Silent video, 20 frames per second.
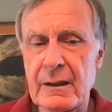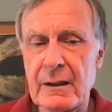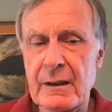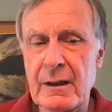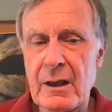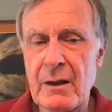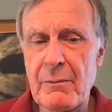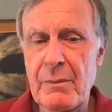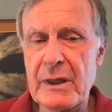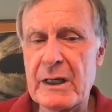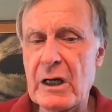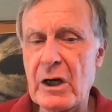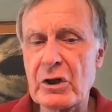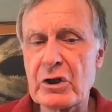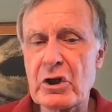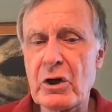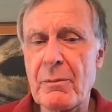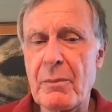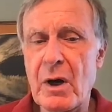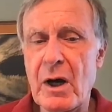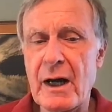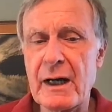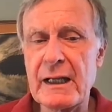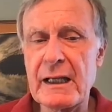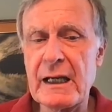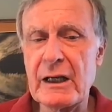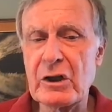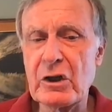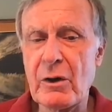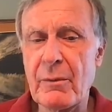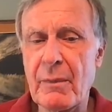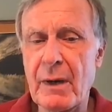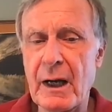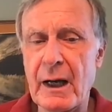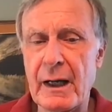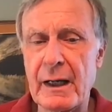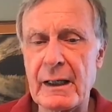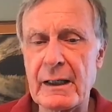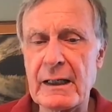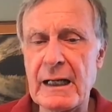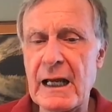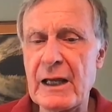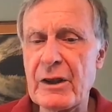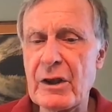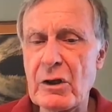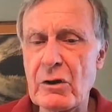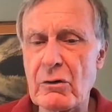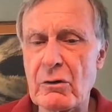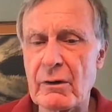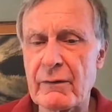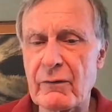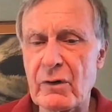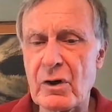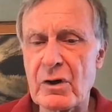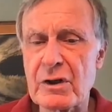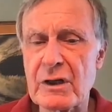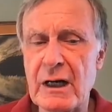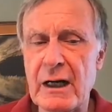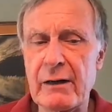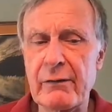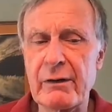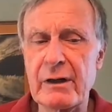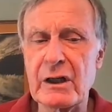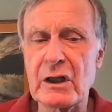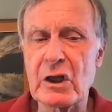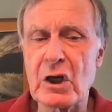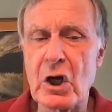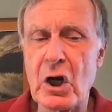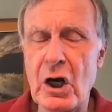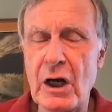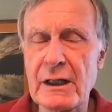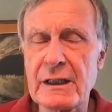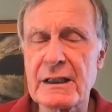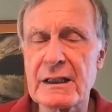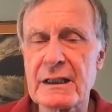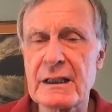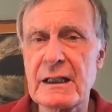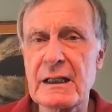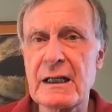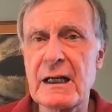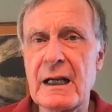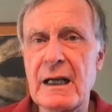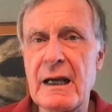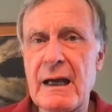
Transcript: Because your body and your mind and the universe are in constant